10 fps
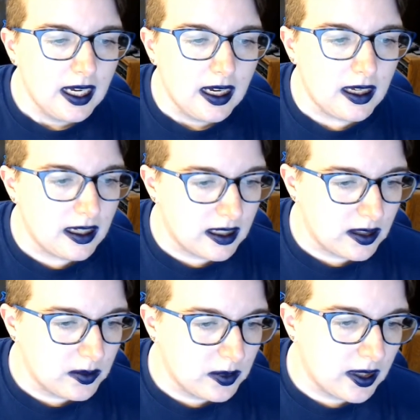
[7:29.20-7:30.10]

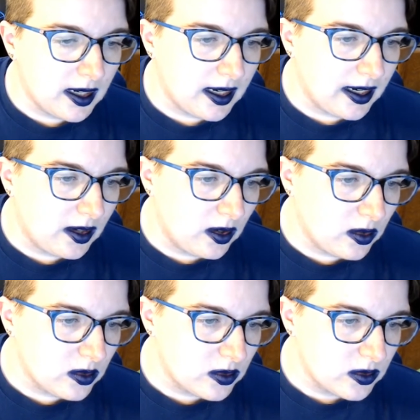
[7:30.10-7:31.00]
What
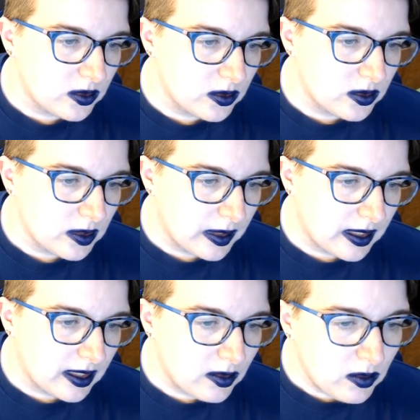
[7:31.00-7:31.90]
else? I
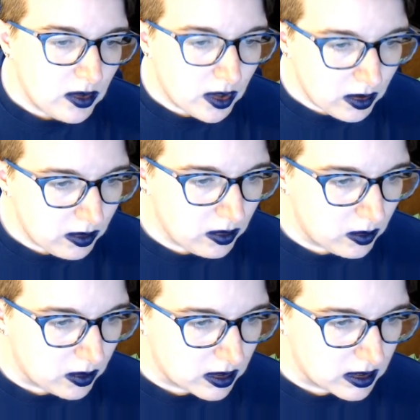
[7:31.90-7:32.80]
don't
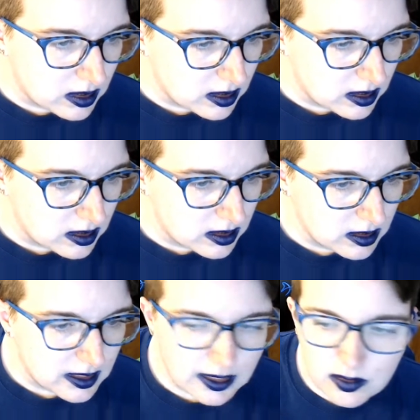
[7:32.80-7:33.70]
know.
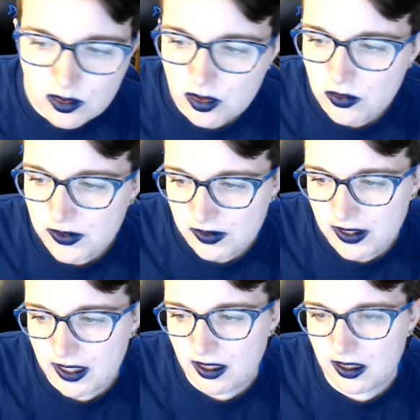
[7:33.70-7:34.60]
I don't know if I've
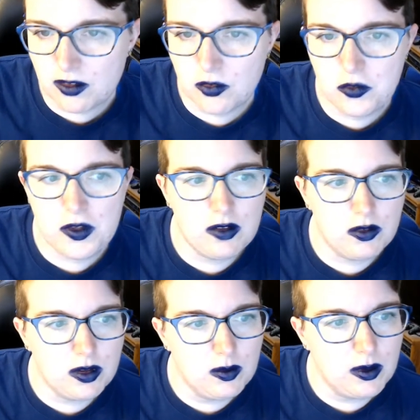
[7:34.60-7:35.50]
had like a
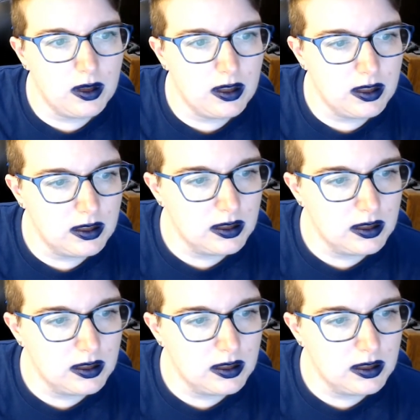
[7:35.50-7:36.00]
favorite one.